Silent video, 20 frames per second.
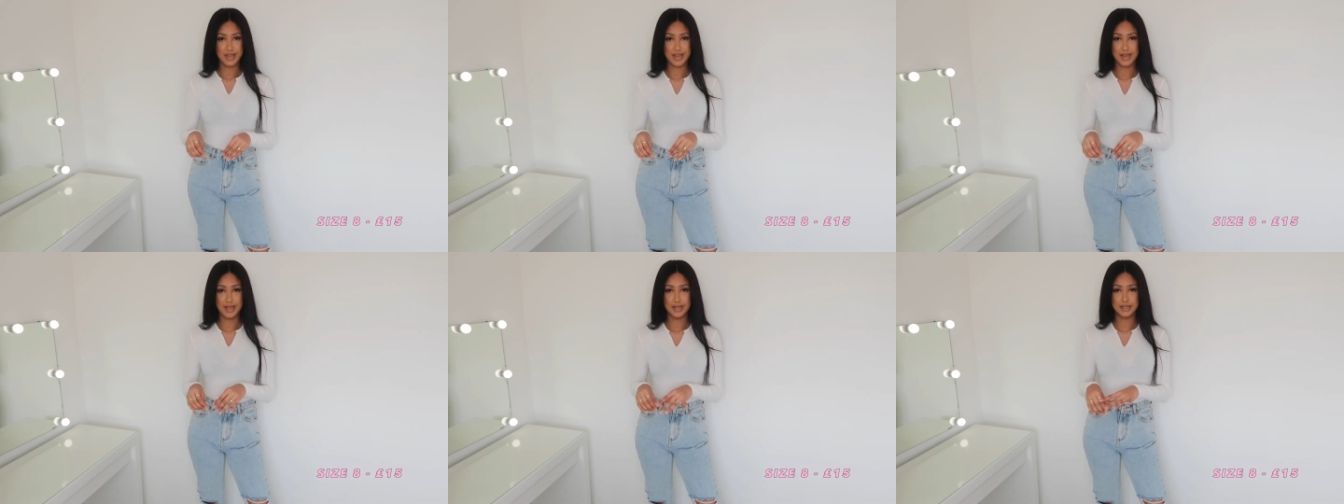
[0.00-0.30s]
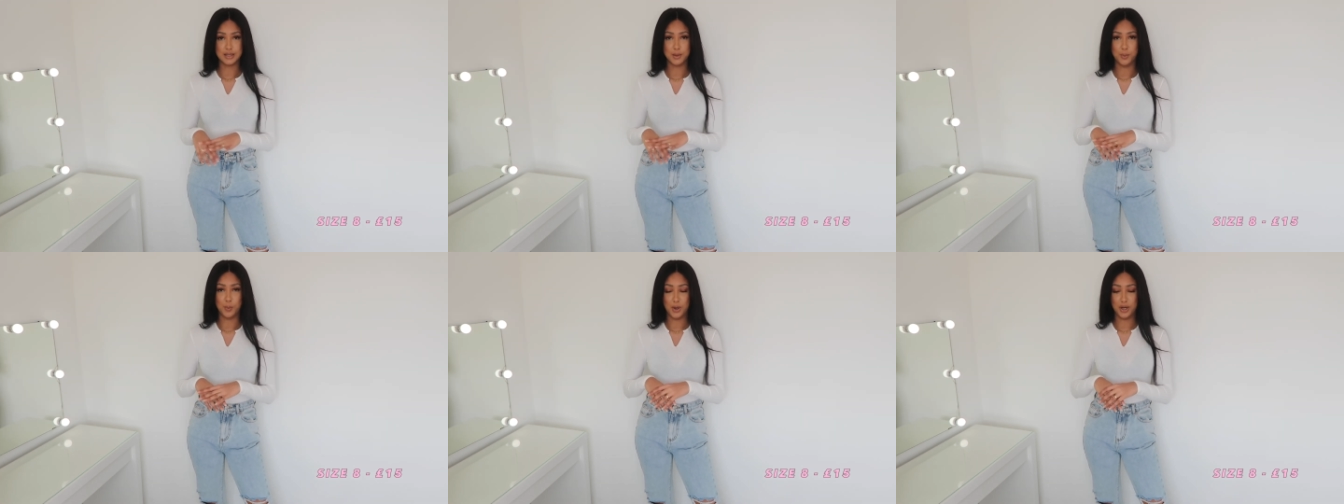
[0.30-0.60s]

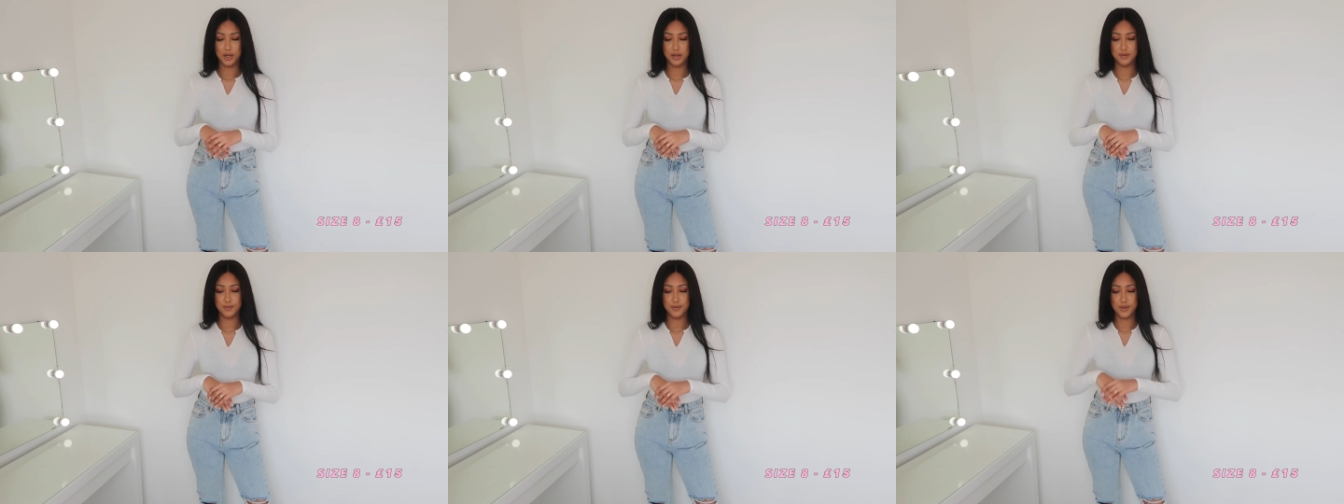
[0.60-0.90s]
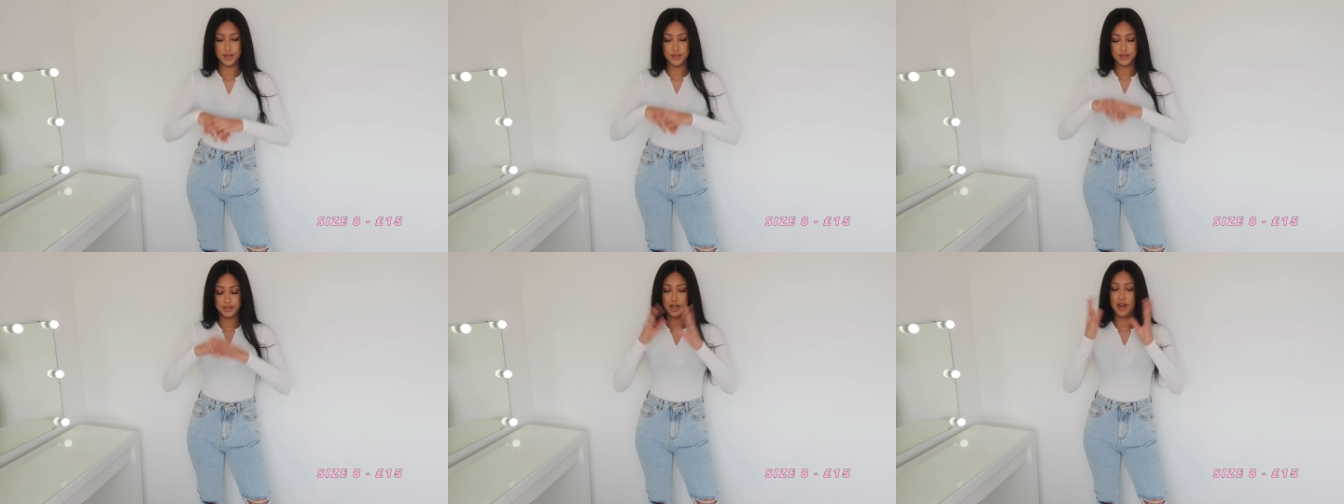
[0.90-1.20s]
It's one of
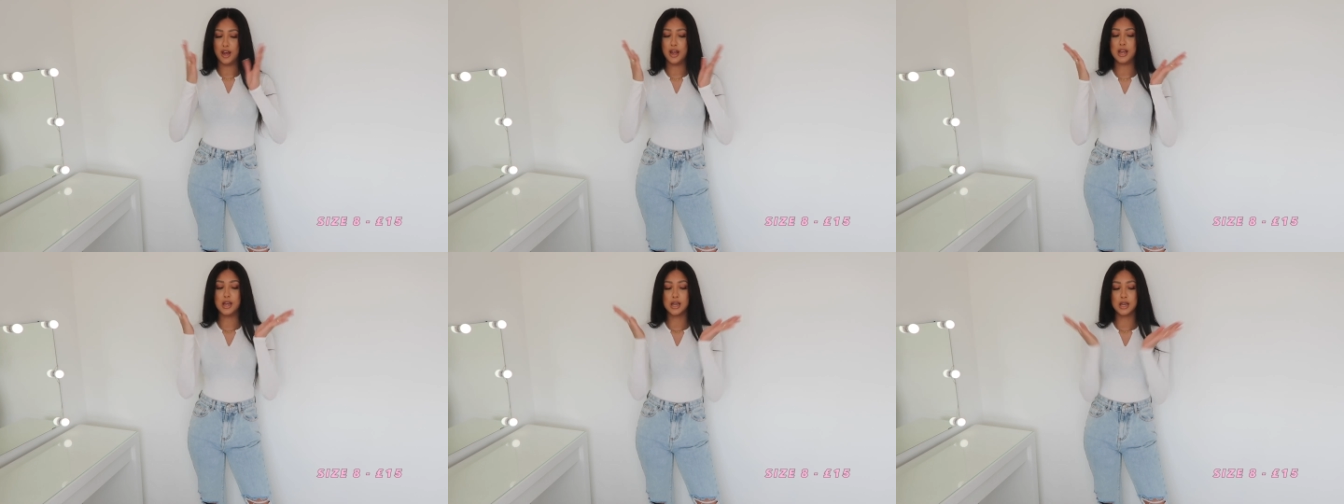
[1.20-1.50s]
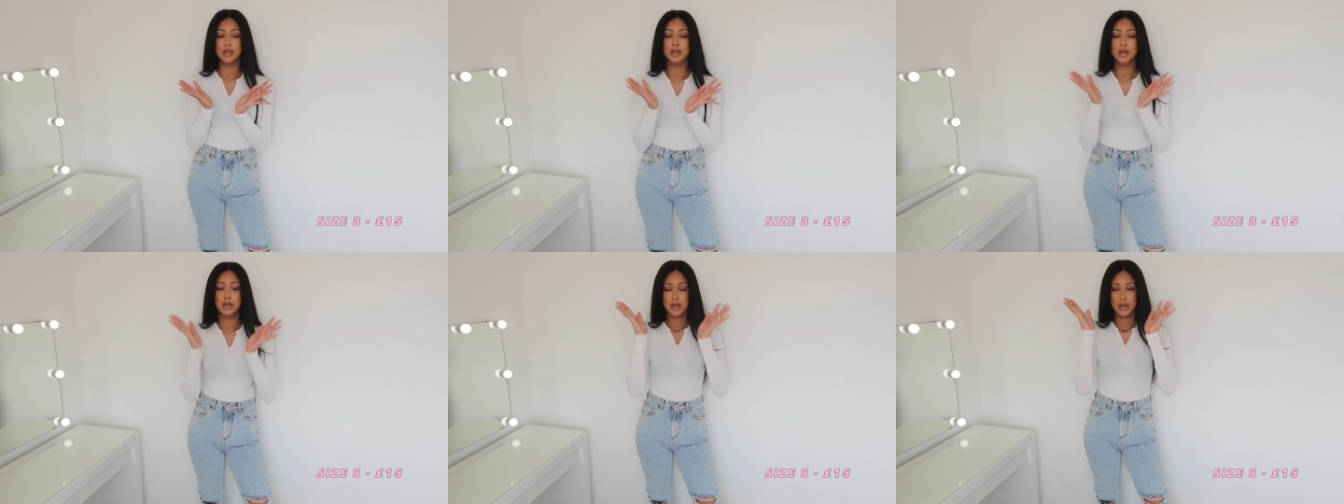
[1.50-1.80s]
those like
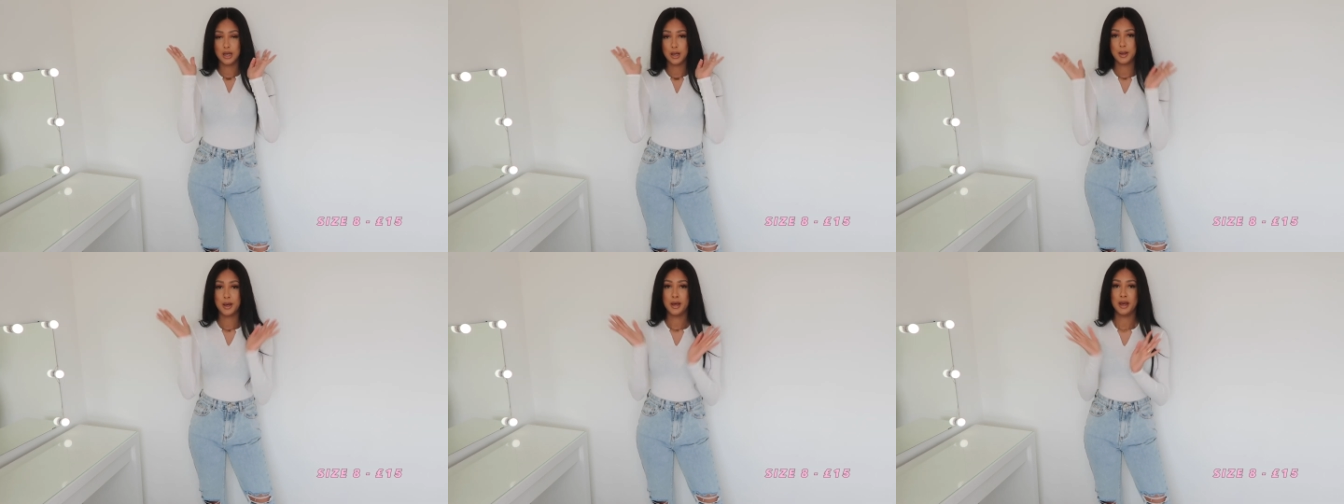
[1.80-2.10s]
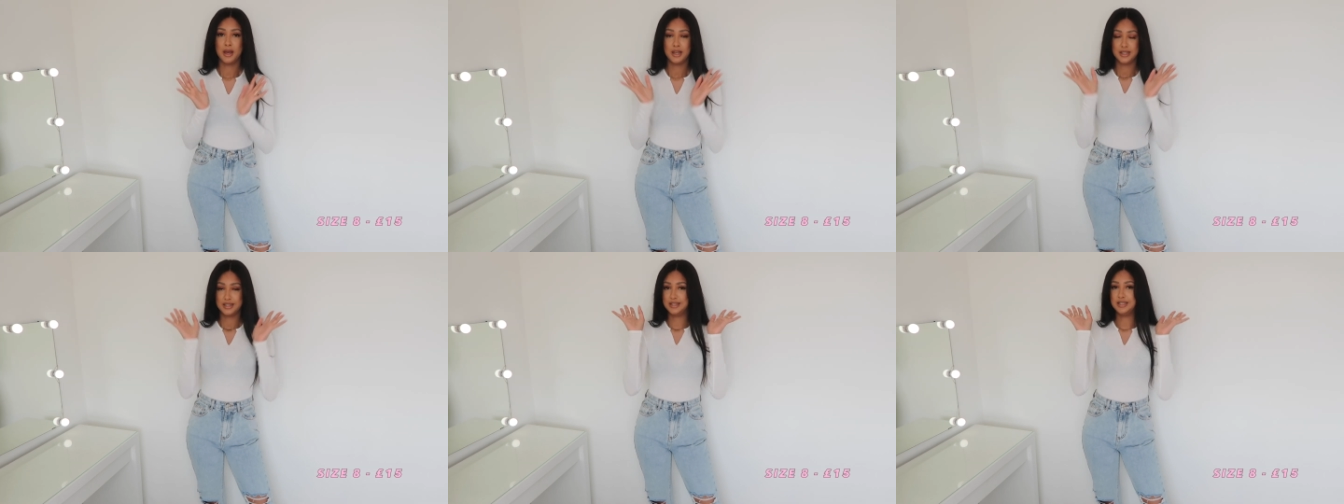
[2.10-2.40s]

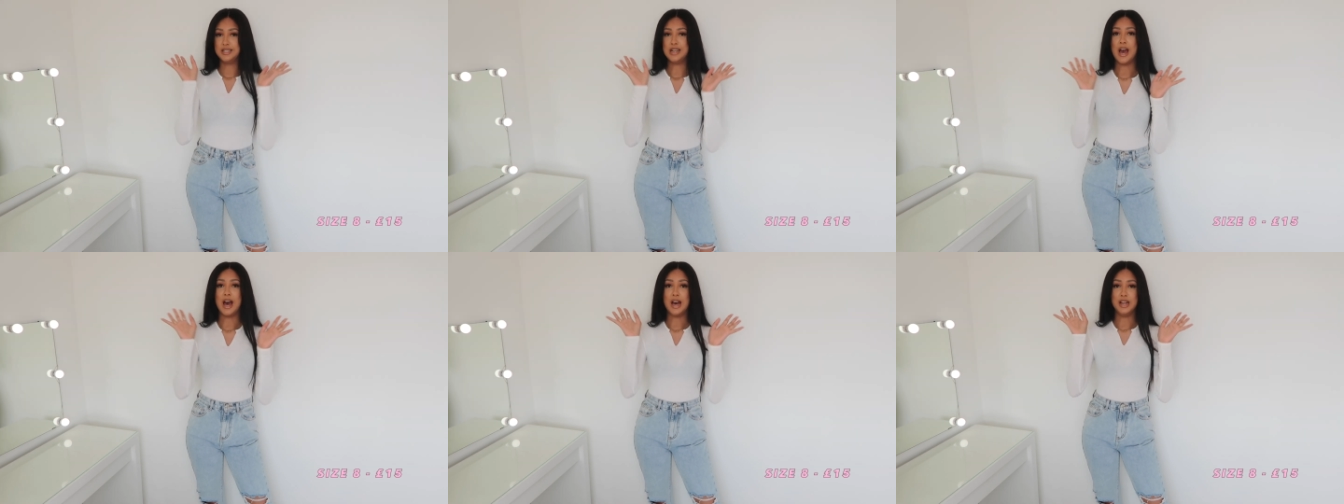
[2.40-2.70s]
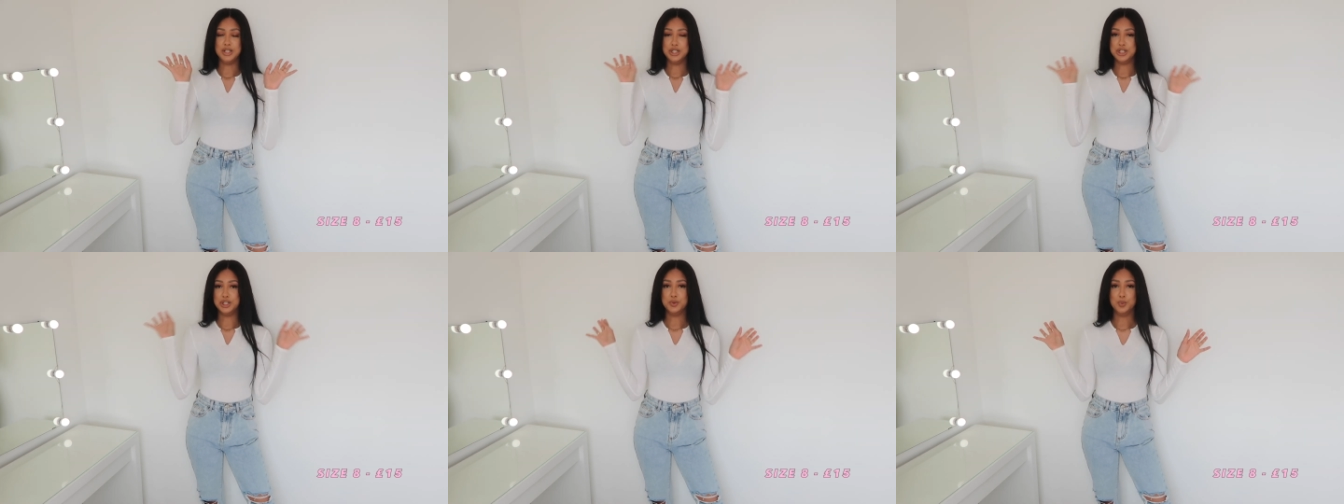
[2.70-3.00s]

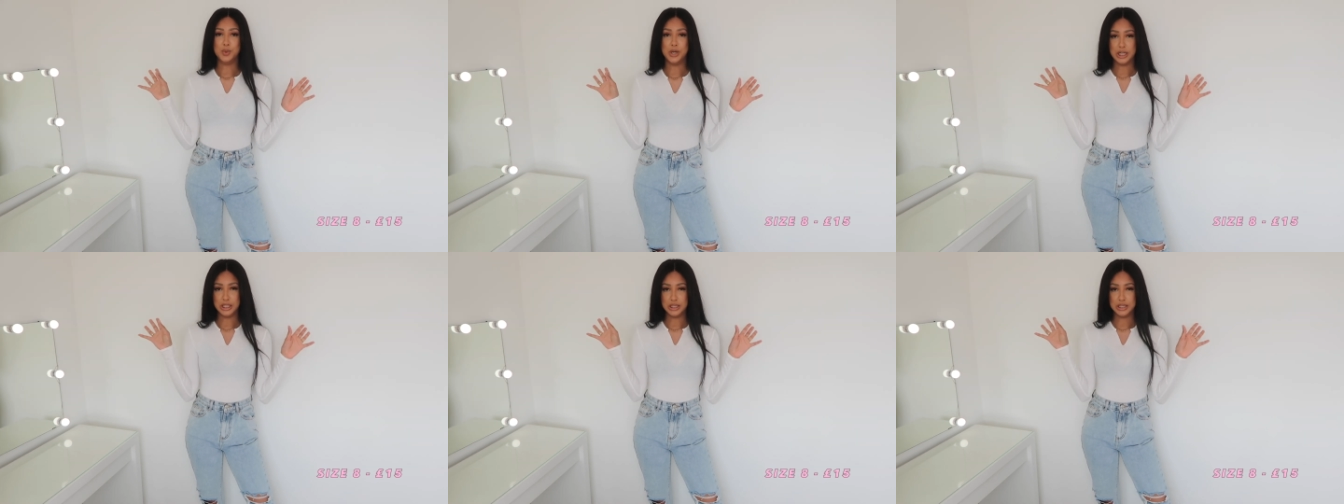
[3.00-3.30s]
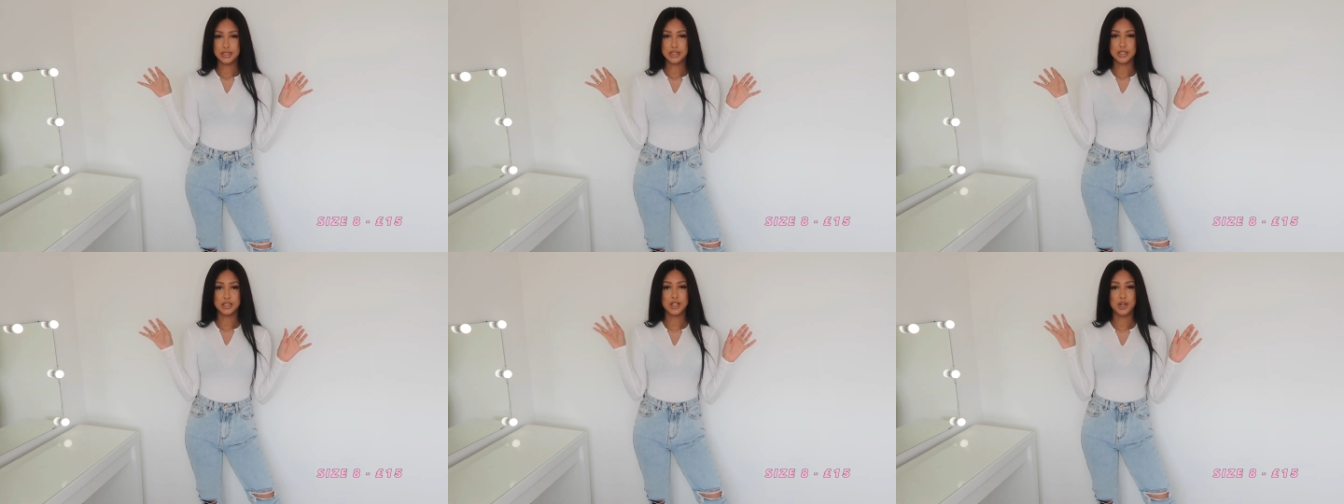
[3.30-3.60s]
standard
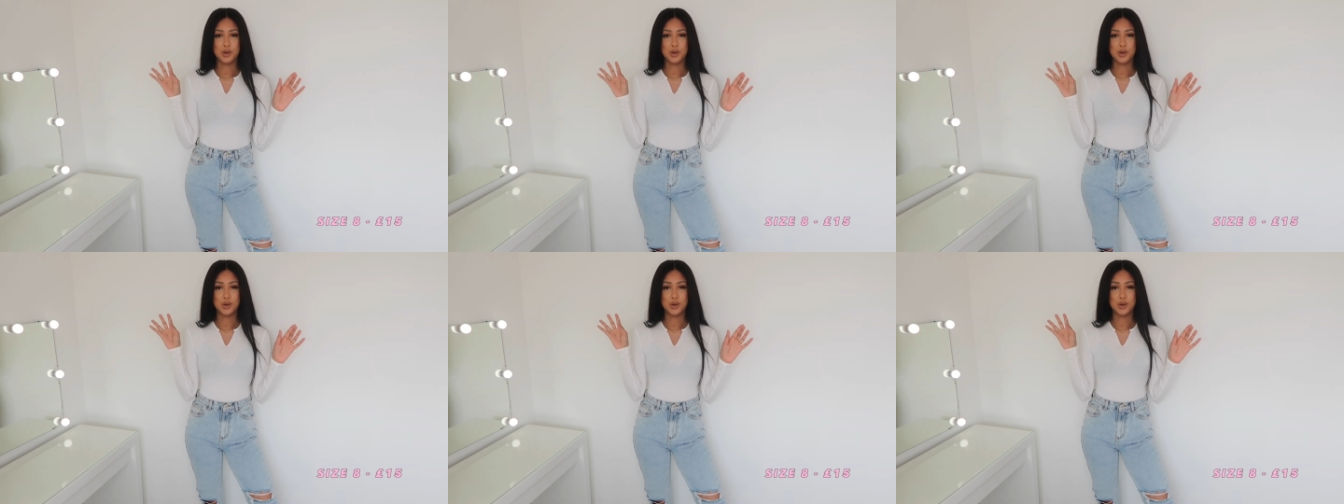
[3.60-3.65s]
ones.